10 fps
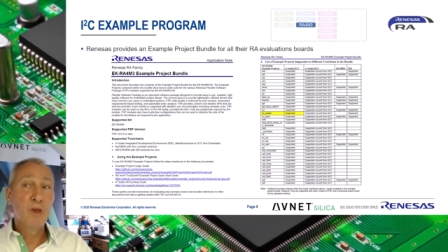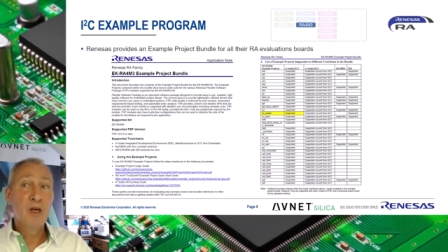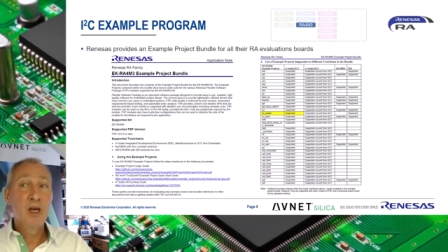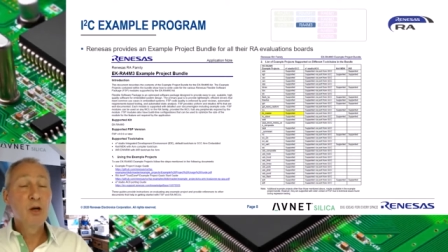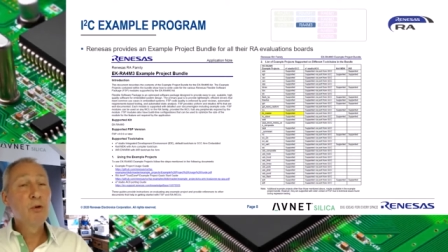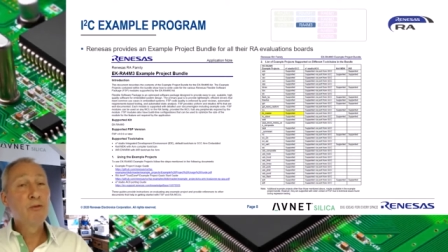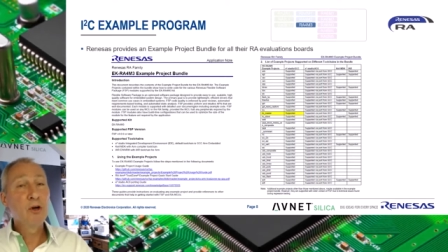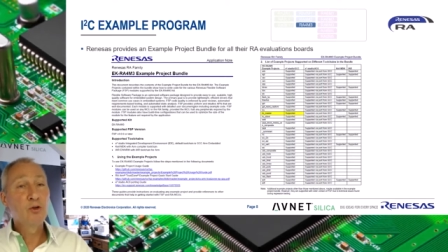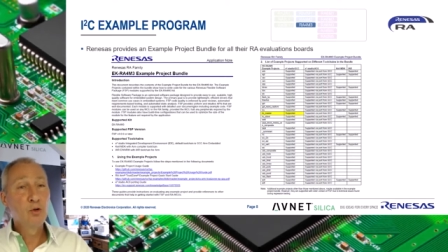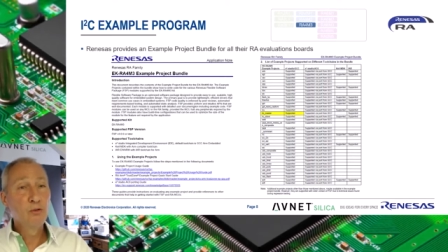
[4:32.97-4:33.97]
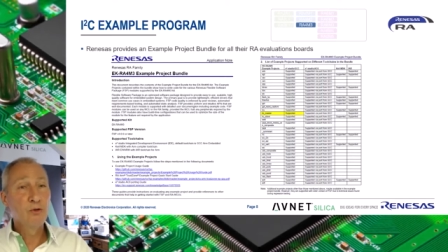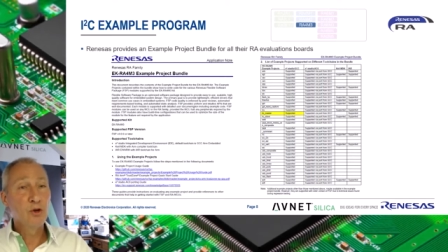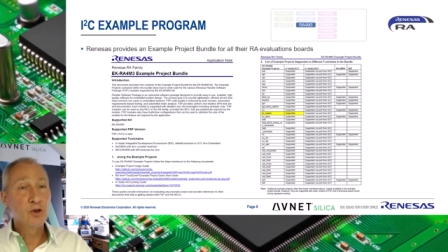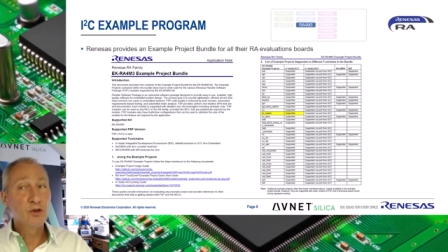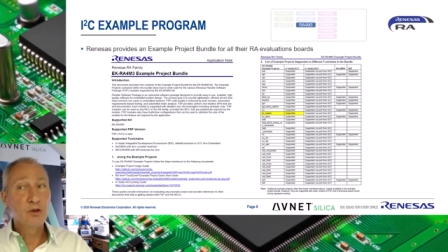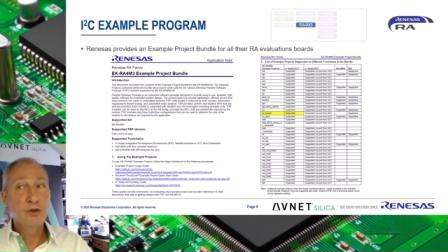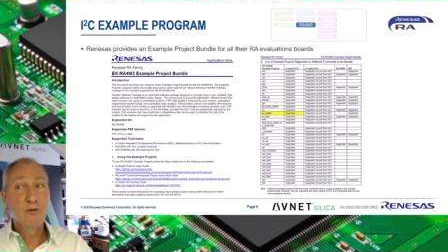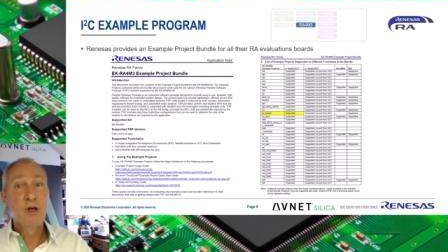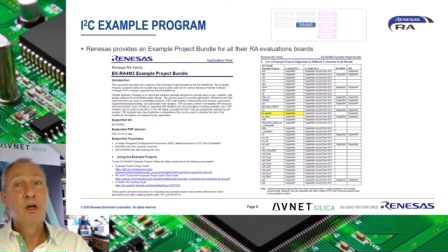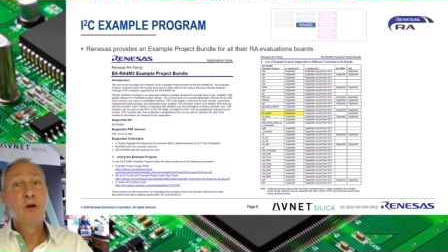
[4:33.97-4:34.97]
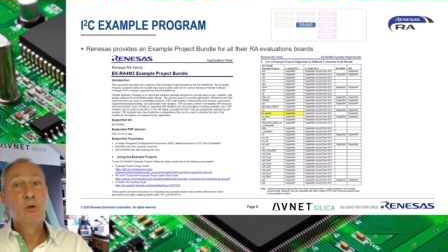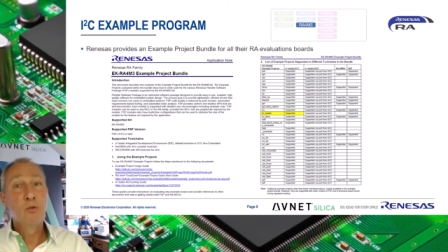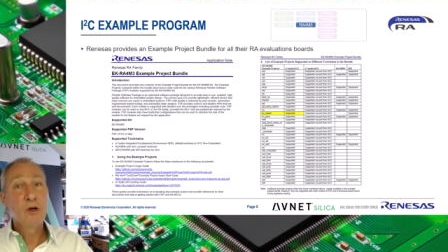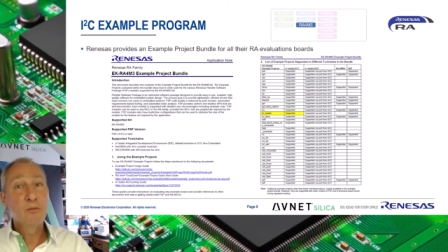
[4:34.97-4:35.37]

Here we find two versions, one